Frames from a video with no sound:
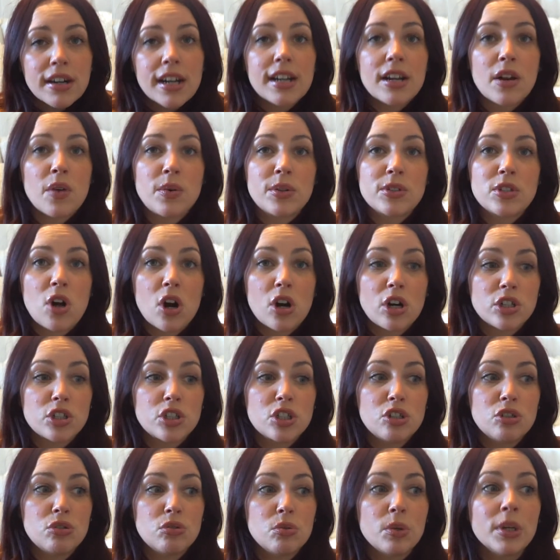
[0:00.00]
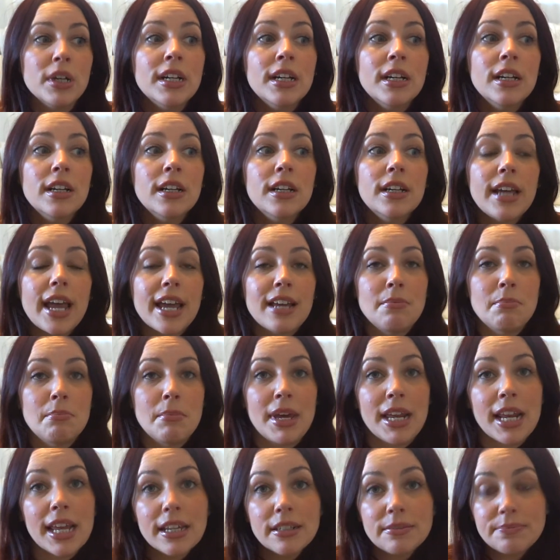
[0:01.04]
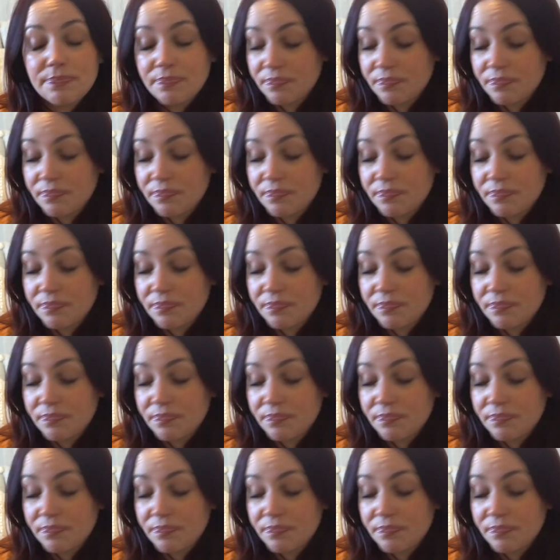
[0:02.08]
I know it's hard to admit it.